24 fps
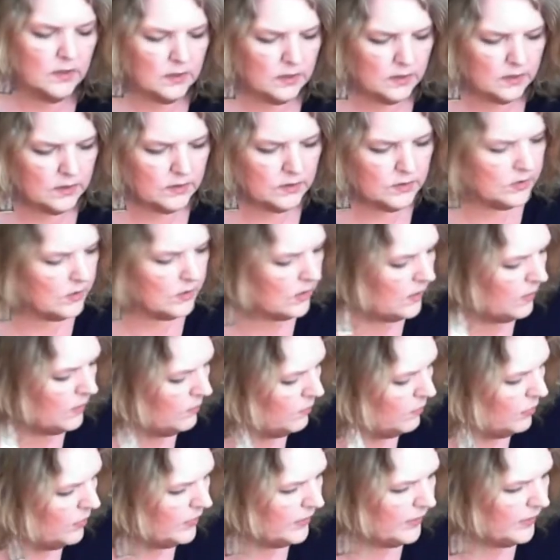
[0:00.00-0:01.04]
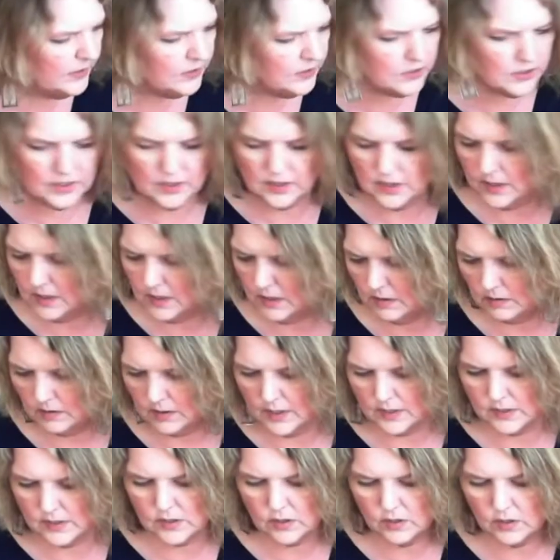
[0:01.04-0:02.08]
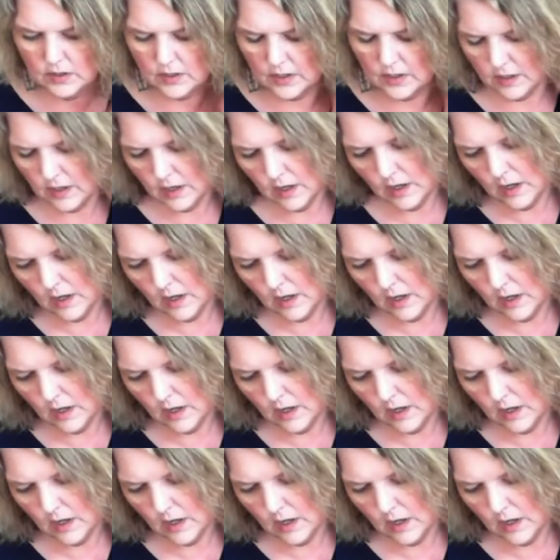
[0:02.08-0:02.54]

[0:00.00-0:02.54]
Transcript: There's a completion there. That's good.